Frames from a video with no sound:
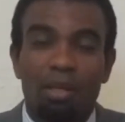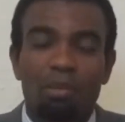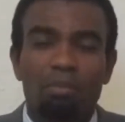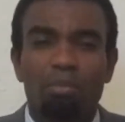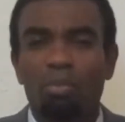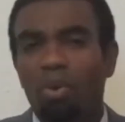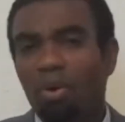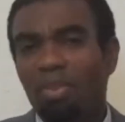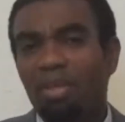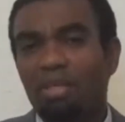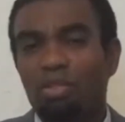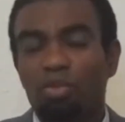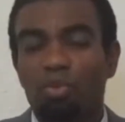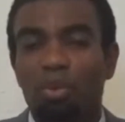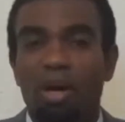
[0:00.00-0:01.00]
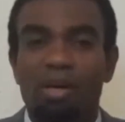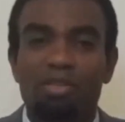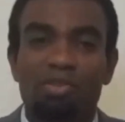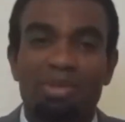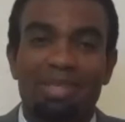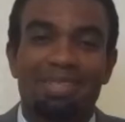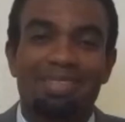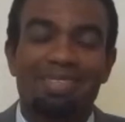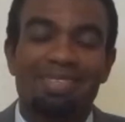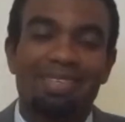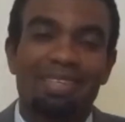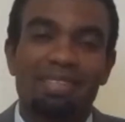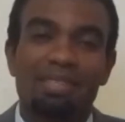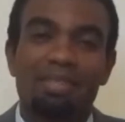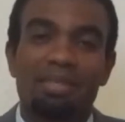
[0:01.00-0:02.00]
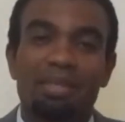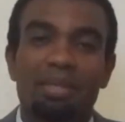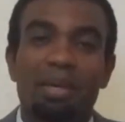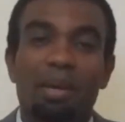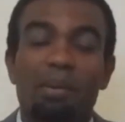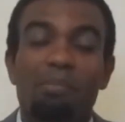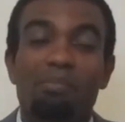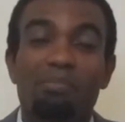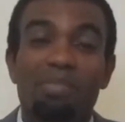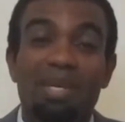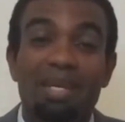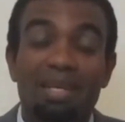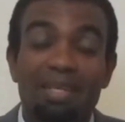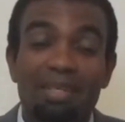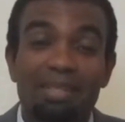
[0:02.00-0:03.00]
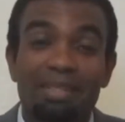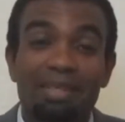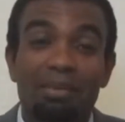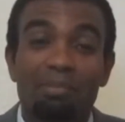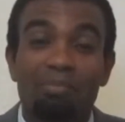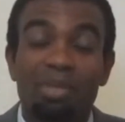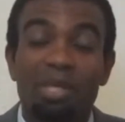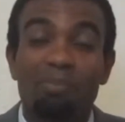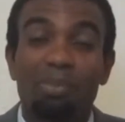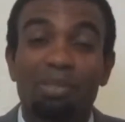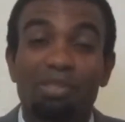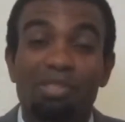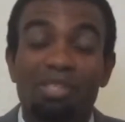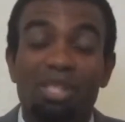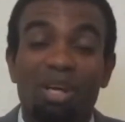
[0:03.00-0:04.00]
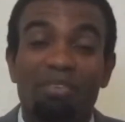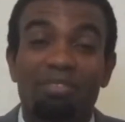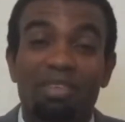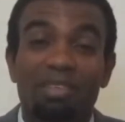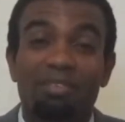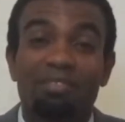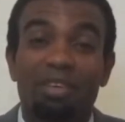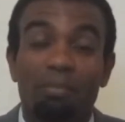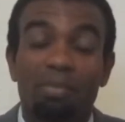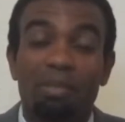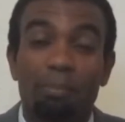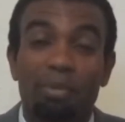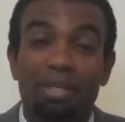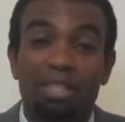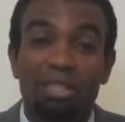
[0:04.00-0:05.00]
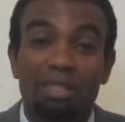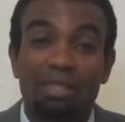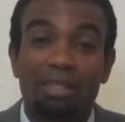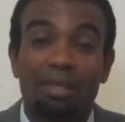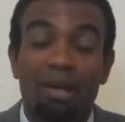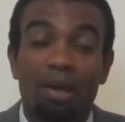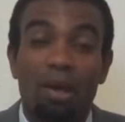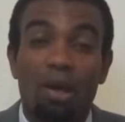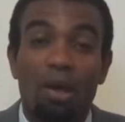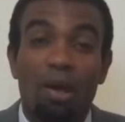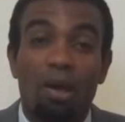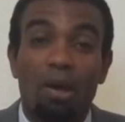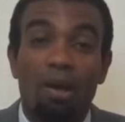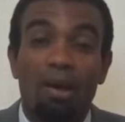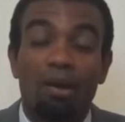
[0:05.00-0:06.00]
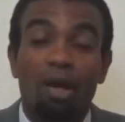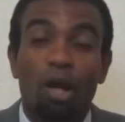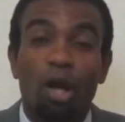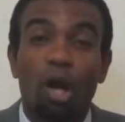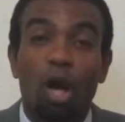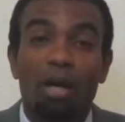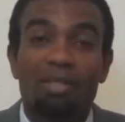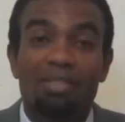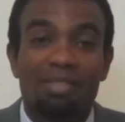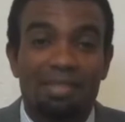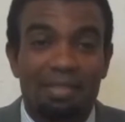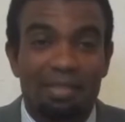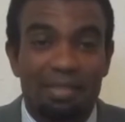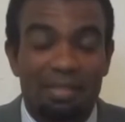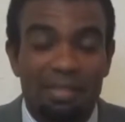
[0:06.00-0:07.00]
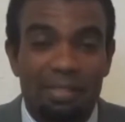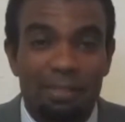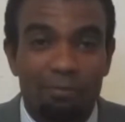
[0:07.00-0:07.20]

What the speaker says: More than 260 million people suffer from depression constantly.